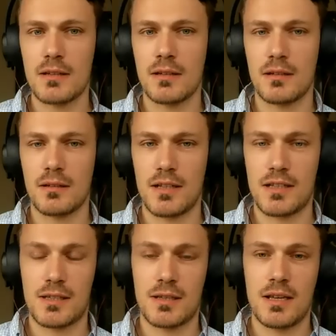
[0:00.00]

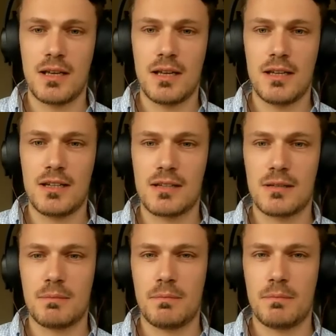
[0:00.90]
it is
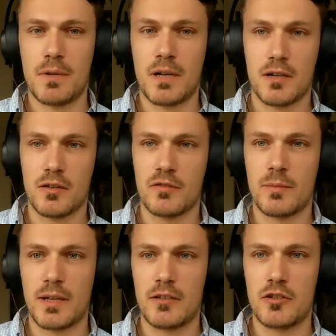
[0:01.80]
a part of
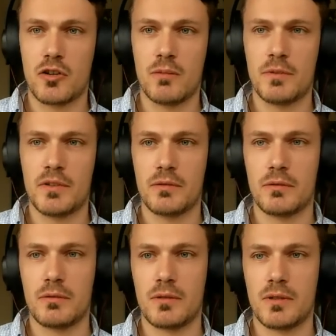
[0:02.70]
my job
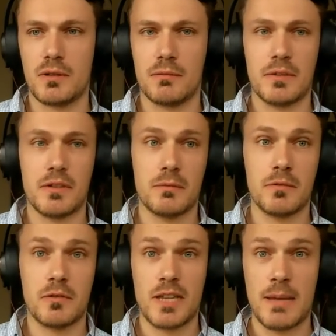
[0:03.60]
to
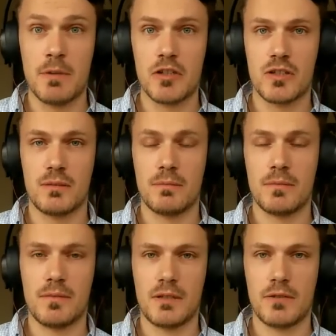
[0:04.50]
image them.
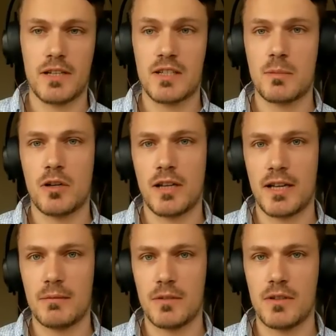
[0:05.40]
They're really small
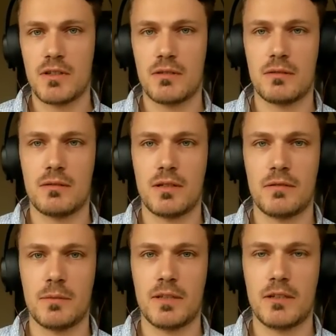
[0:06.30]
animals, so I have
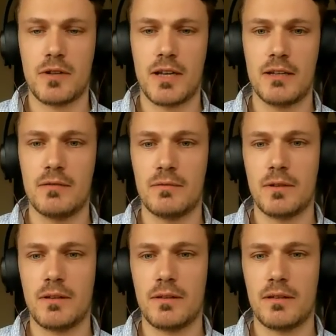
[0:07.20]
to be creative
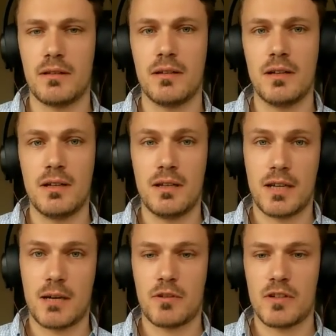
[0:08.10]
with
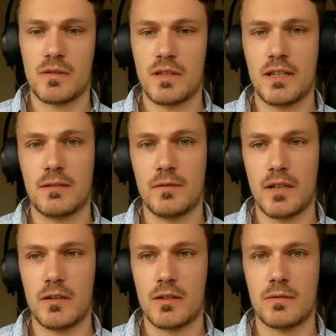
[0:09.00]
cameras for taking
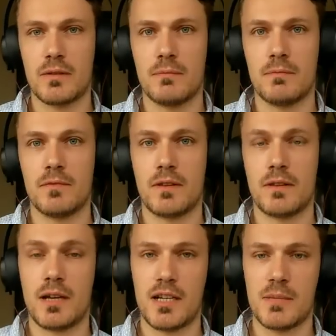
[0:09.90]
videos of them with
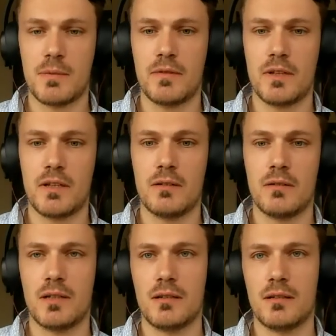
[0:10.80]
high-speed video
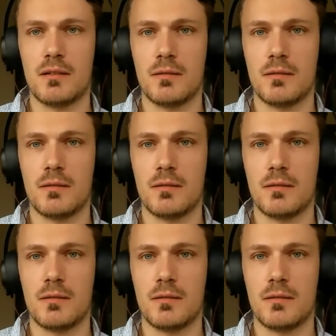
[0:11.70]
and